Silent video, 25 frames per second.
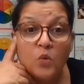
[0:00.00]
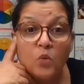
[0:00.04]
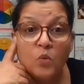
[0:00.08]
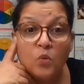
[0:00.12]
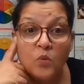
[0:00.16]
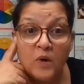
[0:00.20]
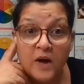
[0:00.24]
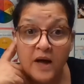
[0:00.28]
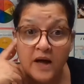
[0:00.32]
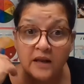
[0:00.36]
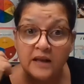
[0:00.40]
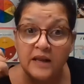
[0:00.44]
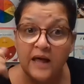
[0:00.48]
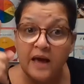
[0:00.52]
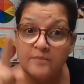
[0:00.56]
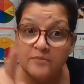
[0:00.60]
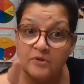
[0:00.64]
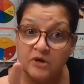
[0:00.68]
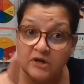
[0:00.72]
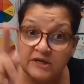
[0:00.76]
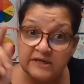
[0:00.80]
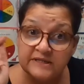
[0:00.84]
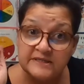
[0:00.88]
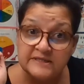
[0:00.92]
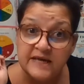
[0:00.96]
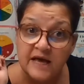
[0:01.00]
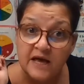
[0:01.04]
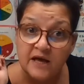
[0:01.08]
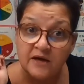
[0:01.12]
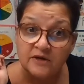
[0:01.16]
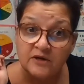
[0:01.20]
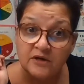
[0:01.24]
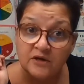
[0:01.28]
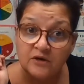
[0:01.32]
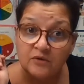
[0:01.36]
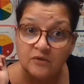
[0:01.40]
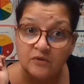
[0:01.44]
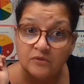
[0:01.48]
Well, I'm going to tell
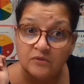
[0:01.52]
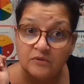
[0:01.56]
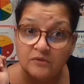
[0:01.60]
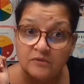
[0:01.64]
you.